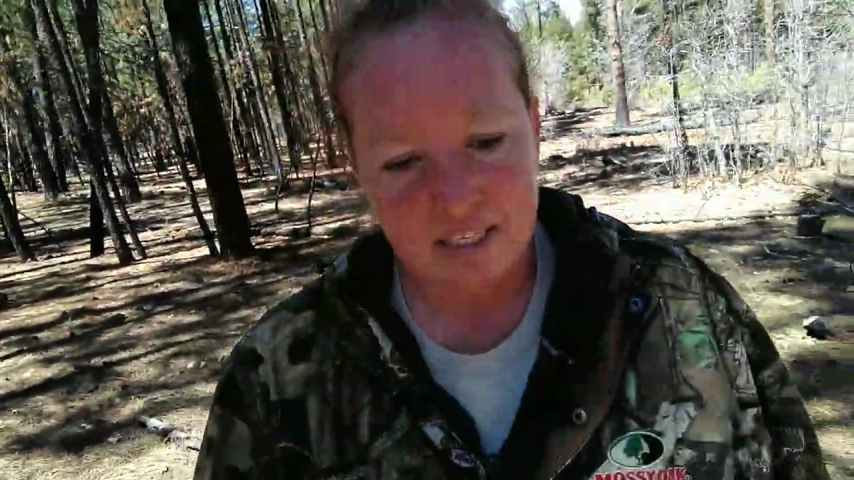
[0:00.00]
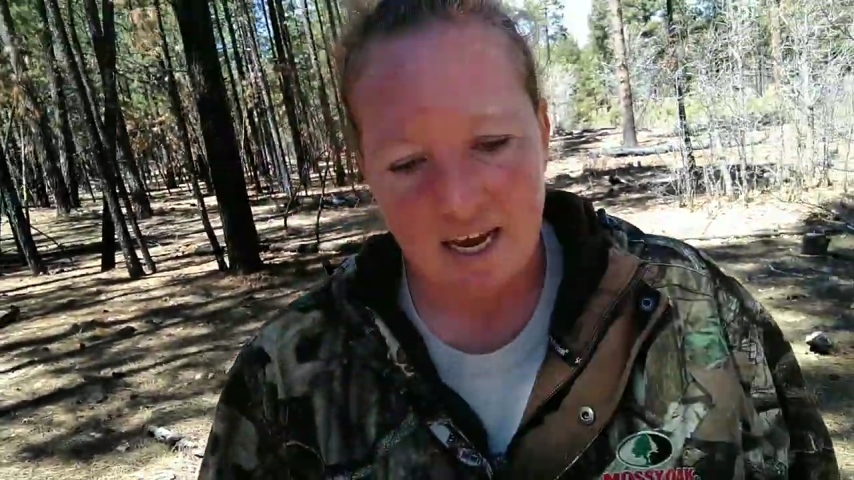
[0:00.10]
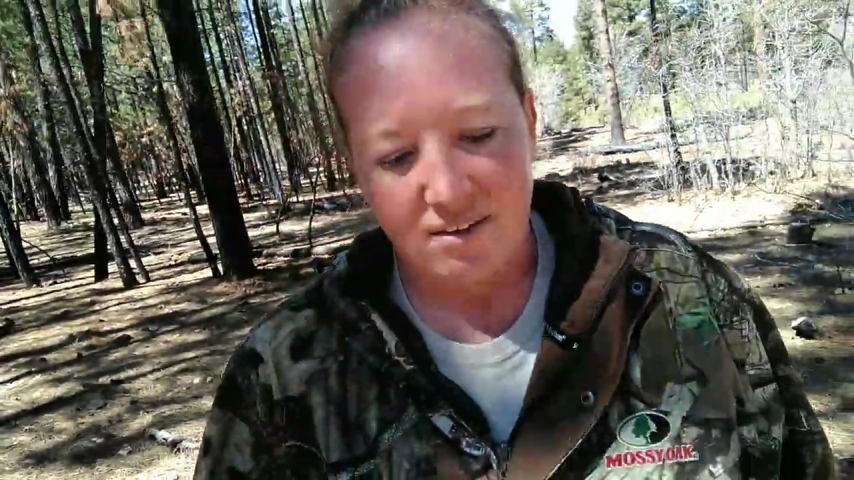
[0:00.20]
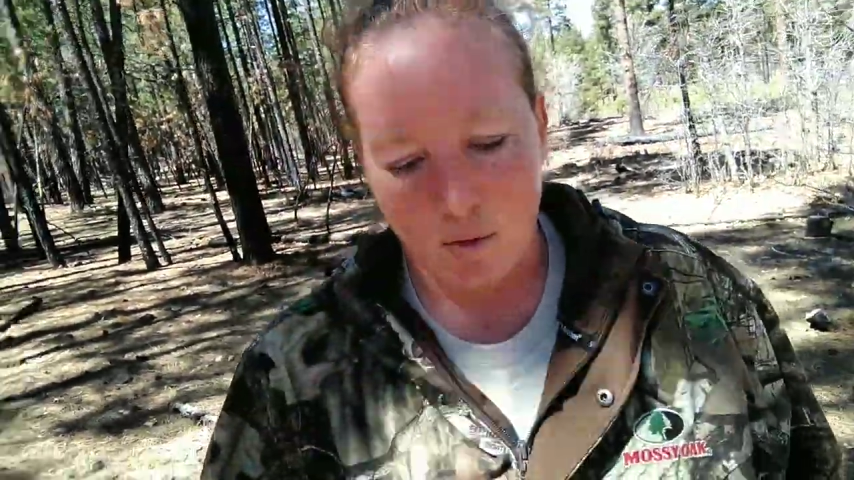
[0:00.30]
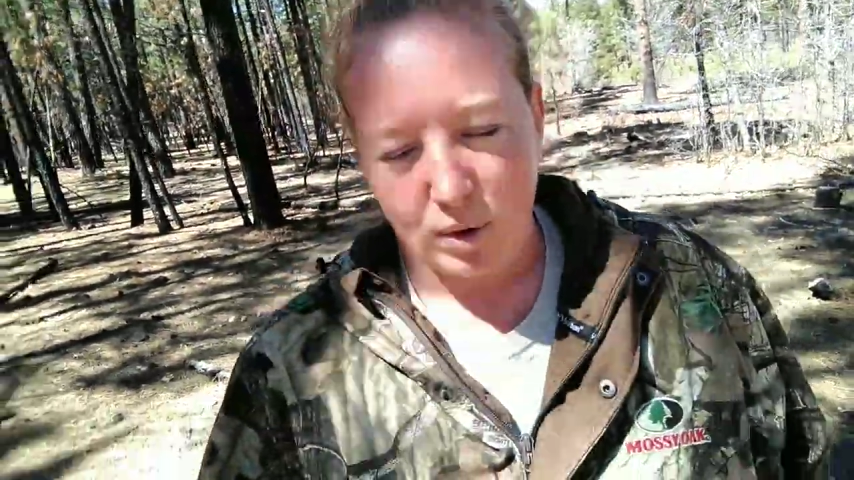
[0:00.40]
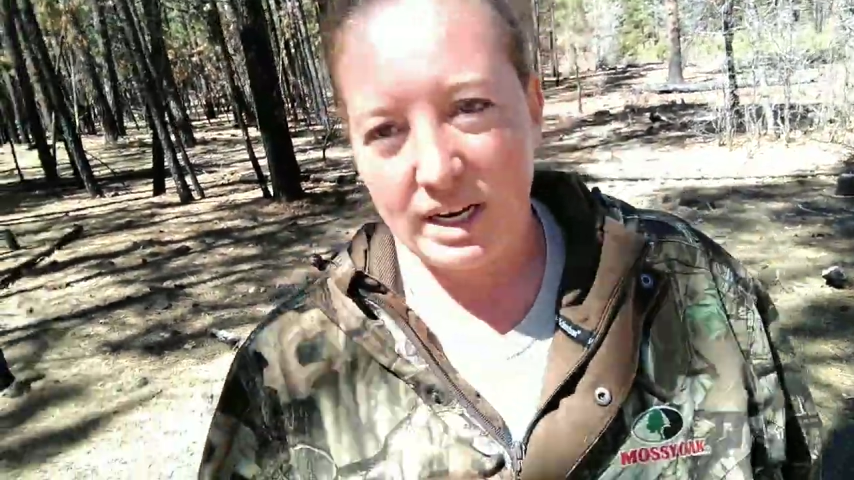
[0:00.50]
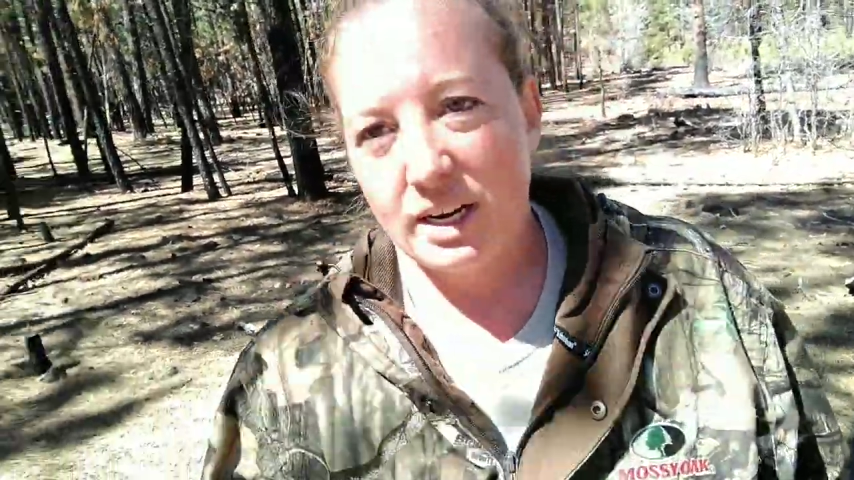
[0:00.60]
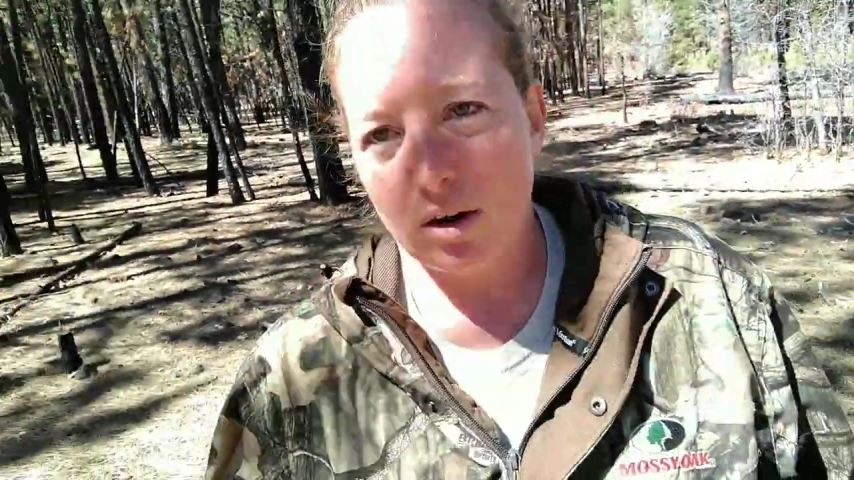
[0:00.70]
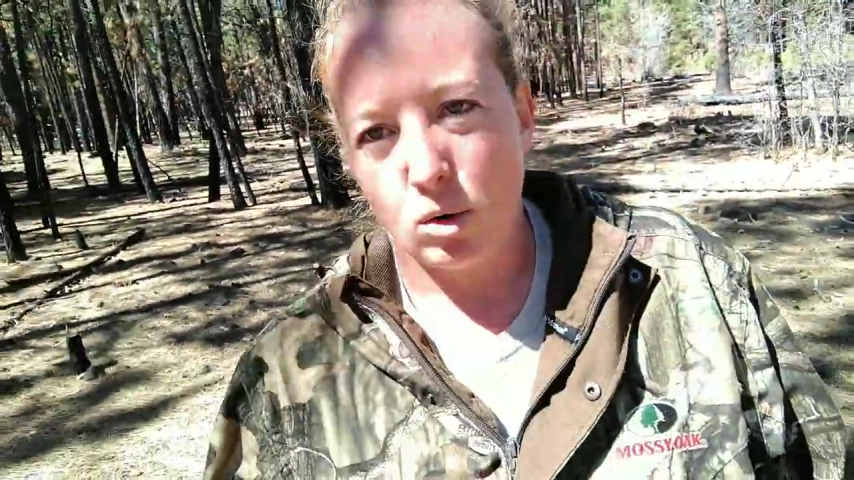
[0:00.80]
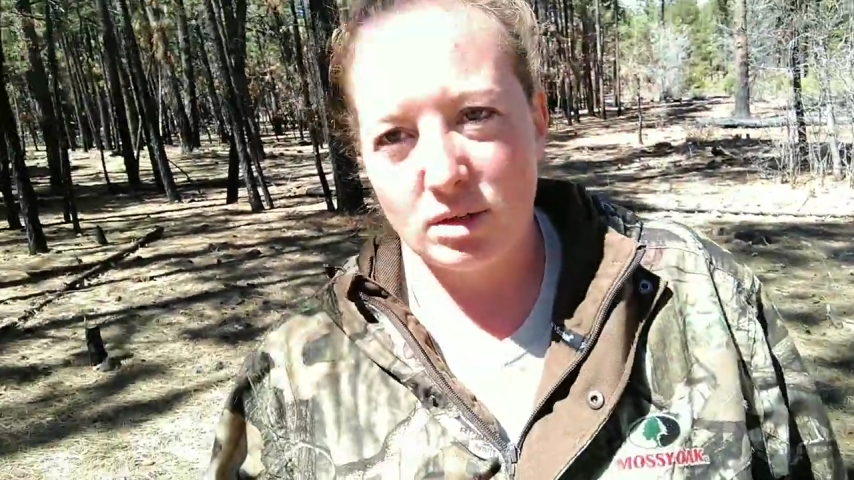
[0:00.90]
I have a way to
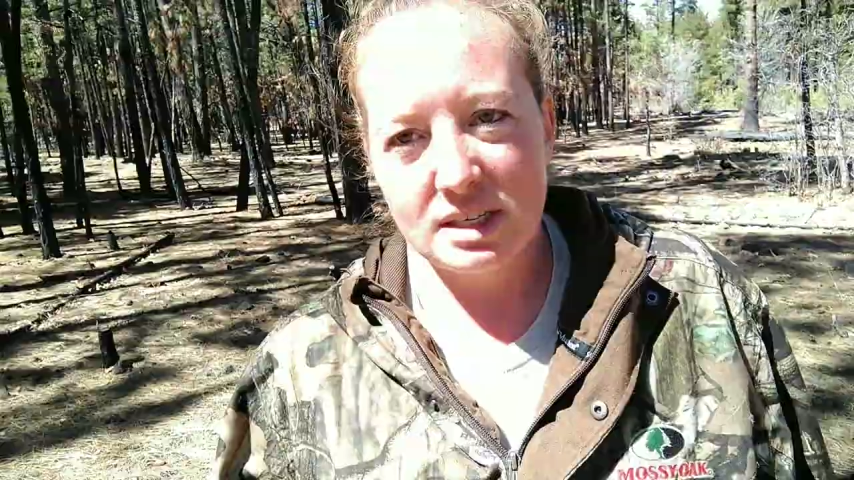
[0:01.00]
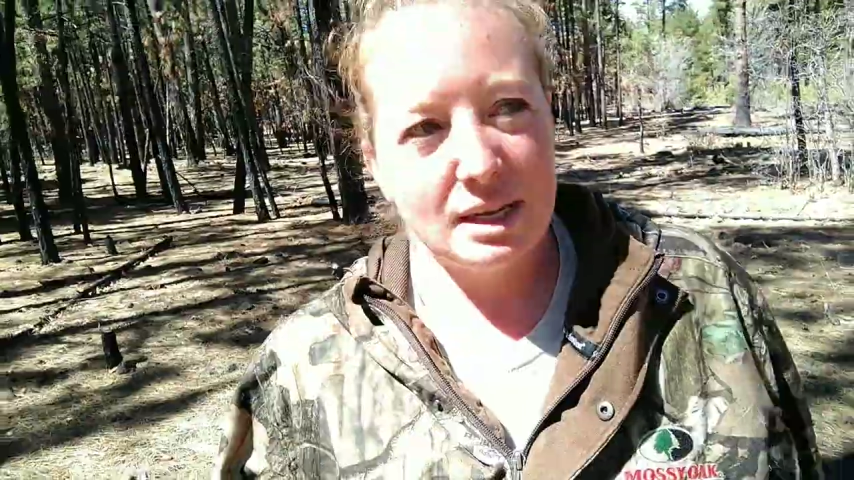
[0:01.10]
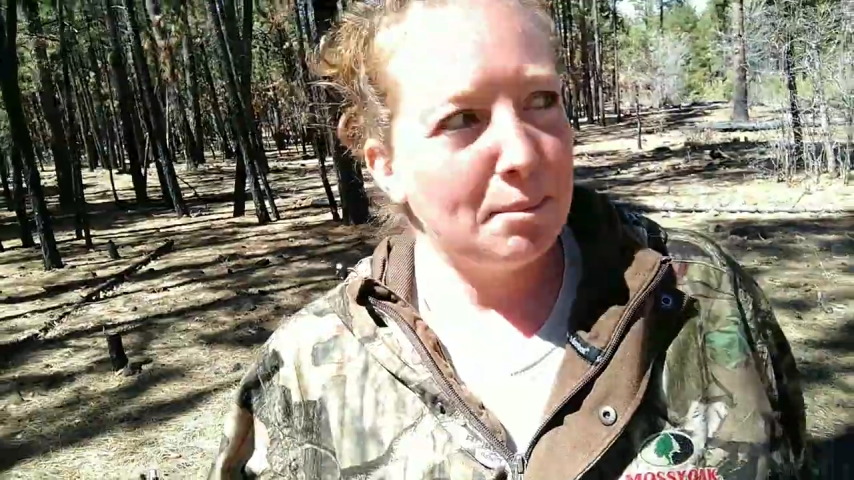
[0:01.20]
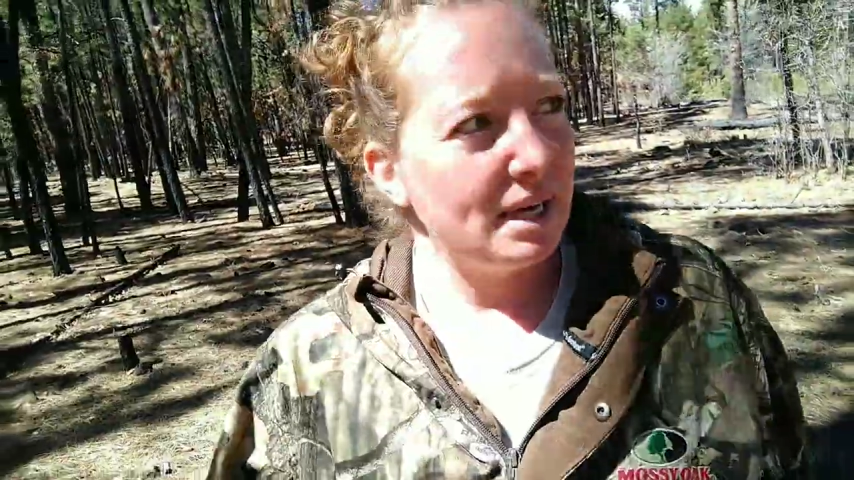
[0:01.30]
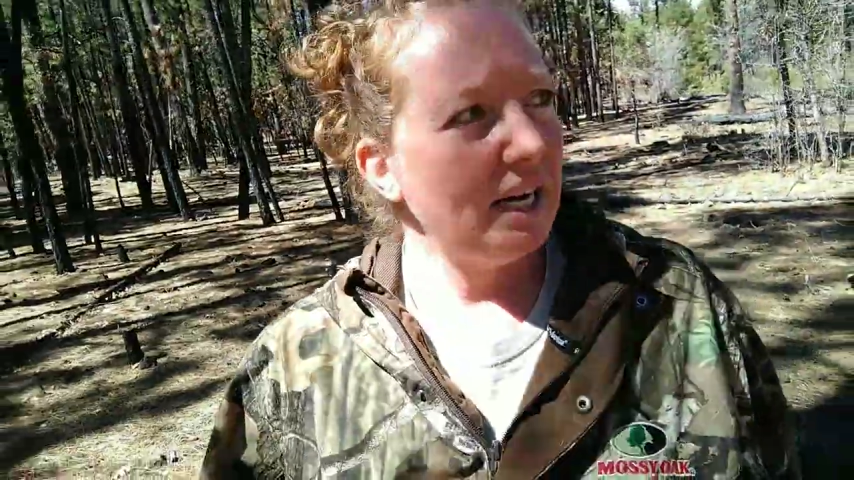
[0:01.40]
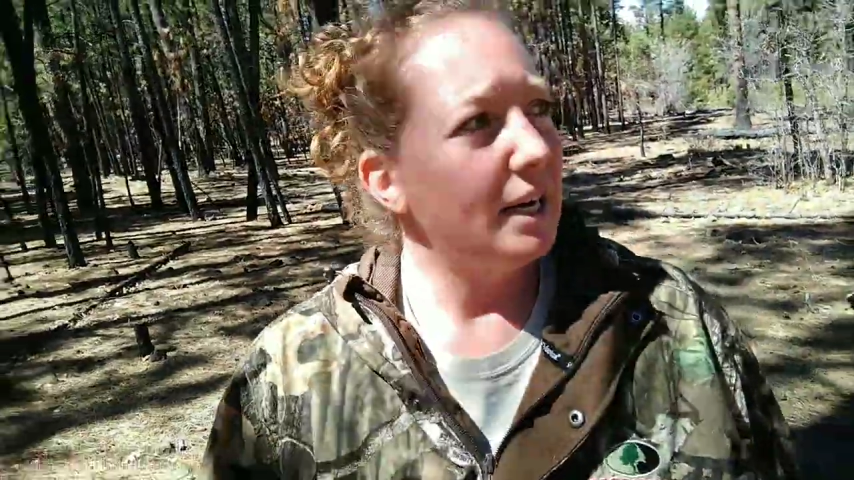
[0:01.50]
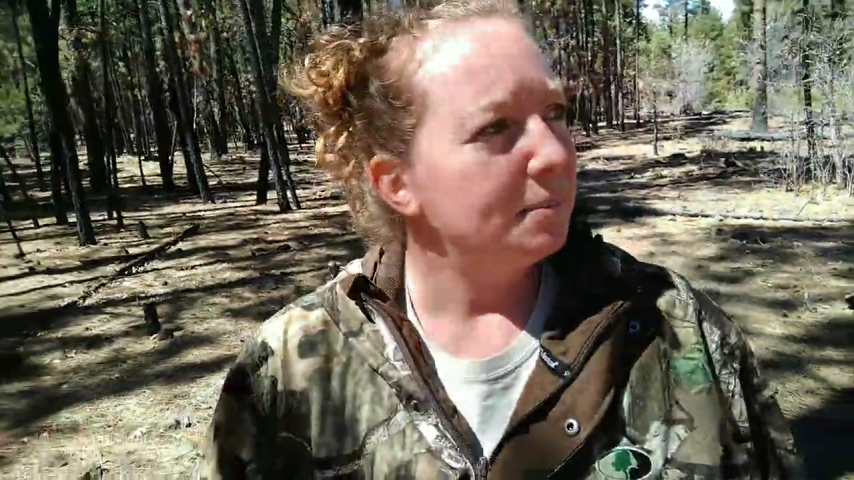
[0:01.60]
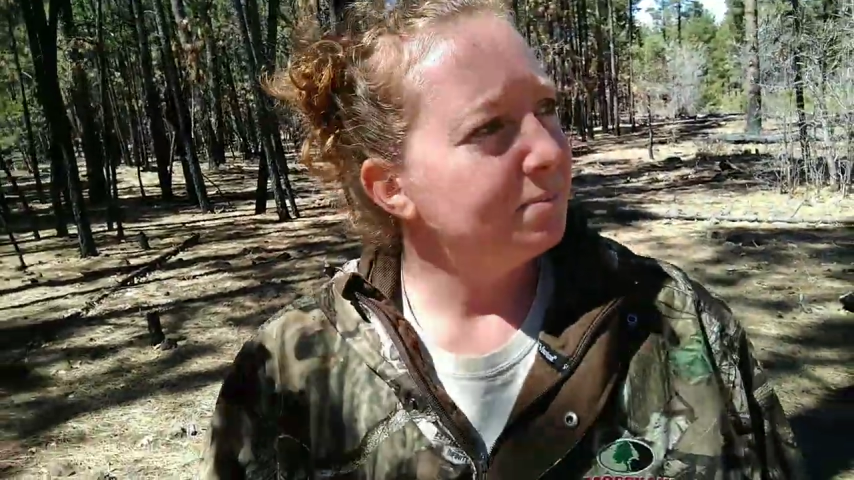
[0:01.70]
get a hold of somebody.